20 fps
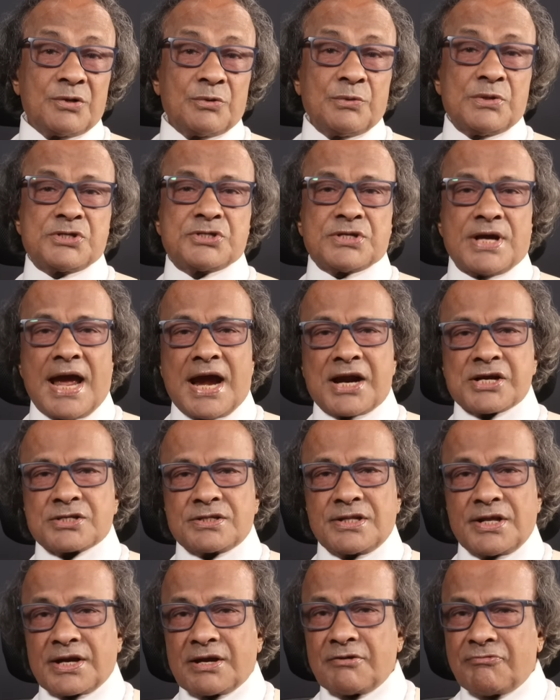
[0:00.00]
which
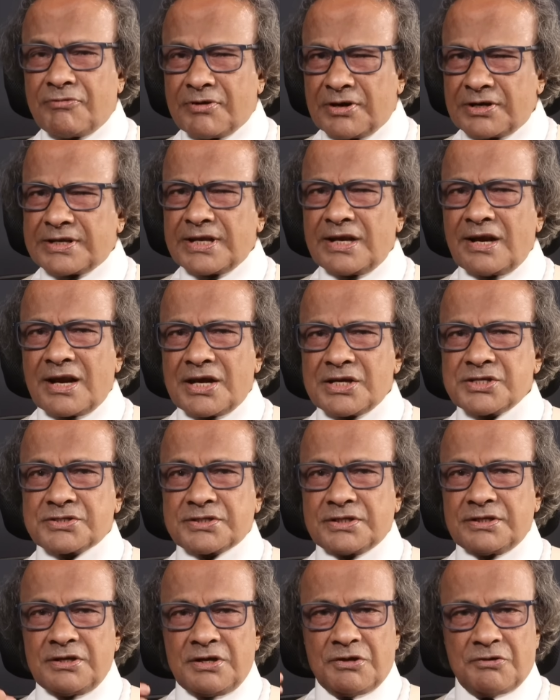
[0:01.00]
acts like a
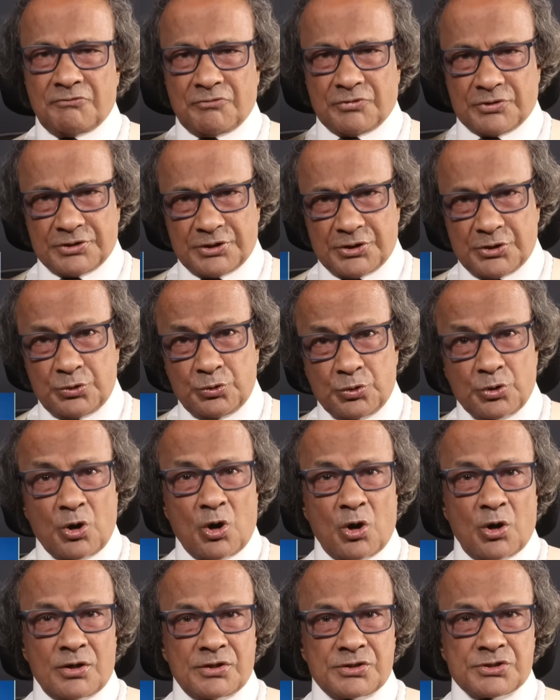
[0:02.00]
fertilizer for the
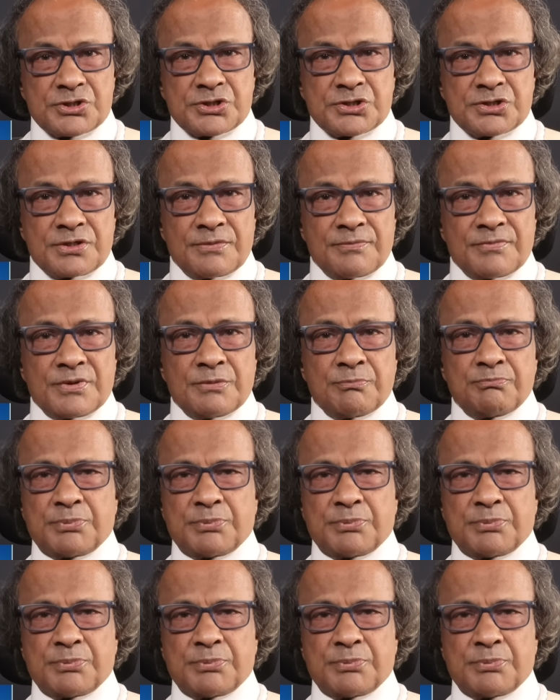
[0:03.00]
neurons,